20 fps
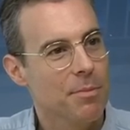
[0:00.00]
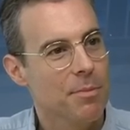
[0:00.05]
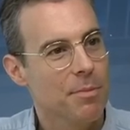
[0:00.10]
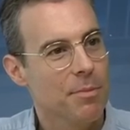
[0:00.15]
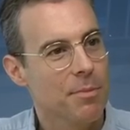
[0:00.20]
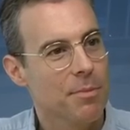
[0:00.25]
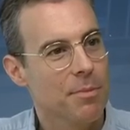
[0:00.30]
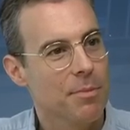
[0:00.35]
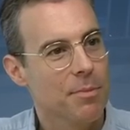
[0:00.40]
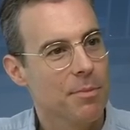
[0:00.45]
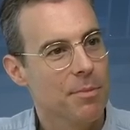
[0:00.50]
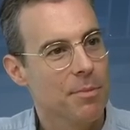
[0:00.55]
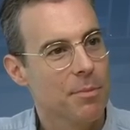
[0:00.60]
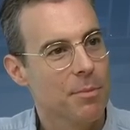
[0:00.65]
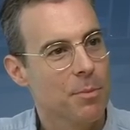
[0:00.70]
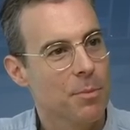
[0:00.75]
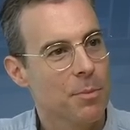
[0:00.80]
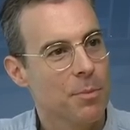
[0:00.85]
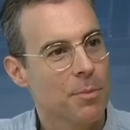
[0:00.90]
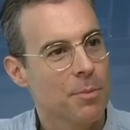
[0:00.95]

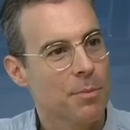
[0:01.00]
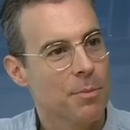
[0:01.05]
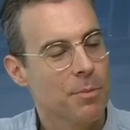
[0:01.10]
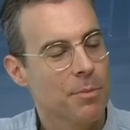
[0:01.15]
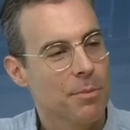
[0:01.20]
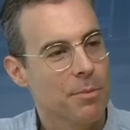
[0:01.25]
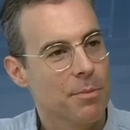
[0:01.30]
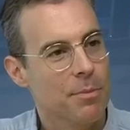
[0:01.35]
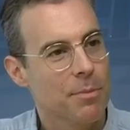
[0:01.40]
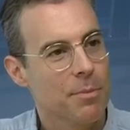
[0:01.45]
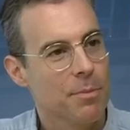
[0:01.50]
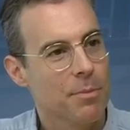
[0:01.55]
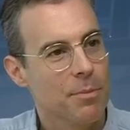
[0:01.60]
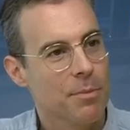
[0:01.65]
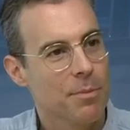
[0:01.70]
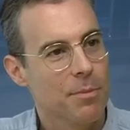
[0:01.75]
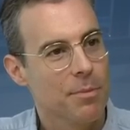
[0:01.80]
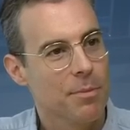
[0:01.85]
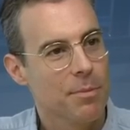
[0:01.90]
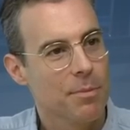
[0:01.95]

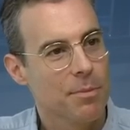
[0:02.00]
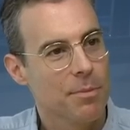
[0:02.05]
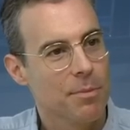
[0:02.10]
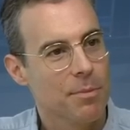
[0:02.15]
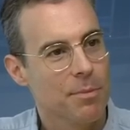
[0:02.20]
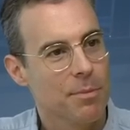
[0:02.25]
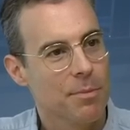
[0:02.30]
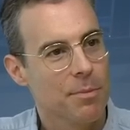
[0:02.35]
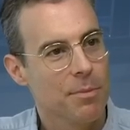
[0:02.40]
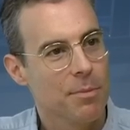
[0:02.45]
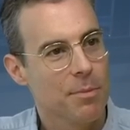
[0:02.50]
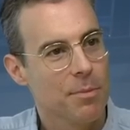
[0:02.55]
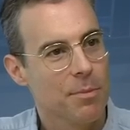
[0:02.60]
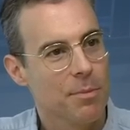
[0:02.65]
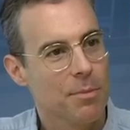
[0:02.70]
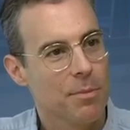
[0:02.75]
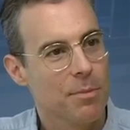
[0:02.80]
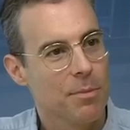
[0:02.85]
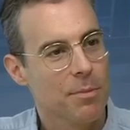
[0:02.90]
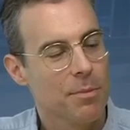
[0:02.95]

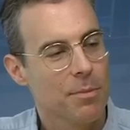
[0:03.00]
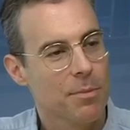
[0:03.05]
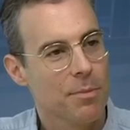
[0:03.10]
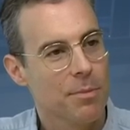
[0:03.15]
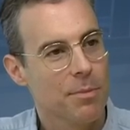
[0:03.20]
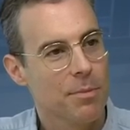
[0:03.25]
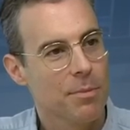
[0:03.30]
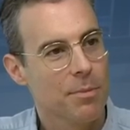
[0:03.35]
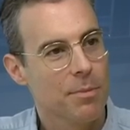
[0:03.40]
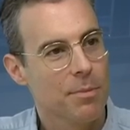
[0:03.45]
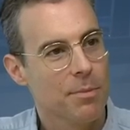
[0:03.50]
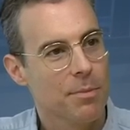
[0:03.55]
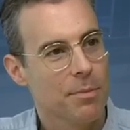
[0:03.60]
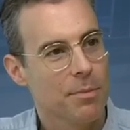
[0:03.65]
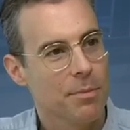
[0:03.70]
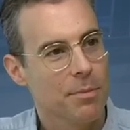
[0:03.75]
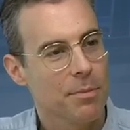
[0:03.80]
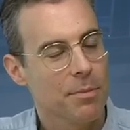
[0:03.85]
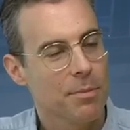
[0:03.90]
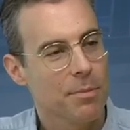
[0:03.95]

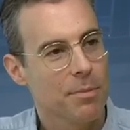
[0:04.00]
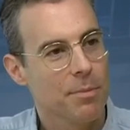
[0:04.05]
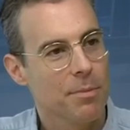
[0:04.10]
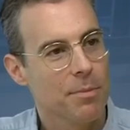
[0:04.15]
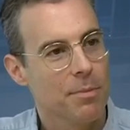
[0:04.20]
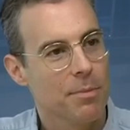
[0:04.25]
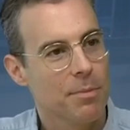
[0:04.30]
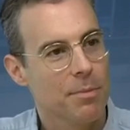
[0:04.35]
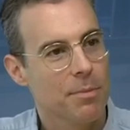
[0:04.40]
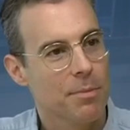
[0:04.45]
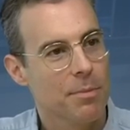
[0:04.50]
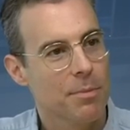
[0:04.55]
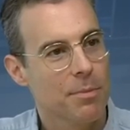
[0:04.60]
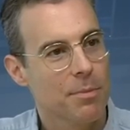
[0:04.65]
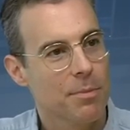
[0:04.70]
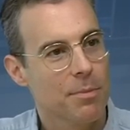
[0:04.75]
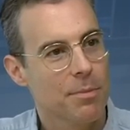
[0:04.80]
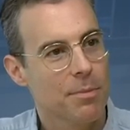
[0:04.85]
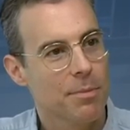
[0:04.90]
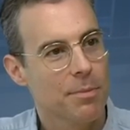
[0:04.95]

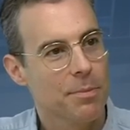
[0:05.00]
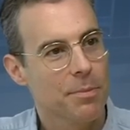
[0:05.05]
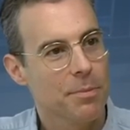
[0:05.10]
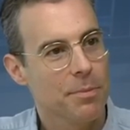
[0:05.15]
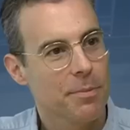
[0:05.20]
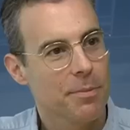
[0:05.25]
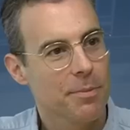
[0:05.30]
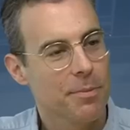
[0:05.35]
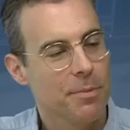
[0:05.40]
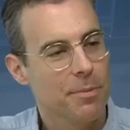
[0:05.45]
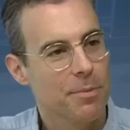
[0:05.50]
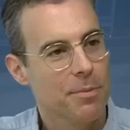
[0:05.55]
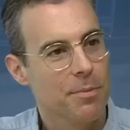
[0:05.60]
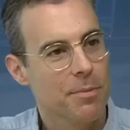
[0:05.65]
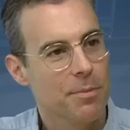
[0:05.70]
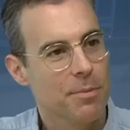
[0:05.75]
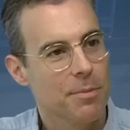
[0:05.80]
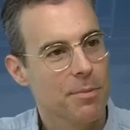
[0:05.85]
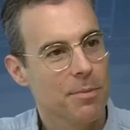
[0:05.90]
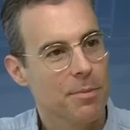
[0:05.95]

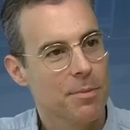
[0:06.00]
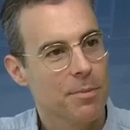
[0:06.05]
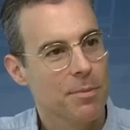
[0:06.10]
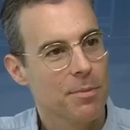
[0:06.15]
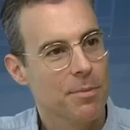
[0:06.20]
(silent)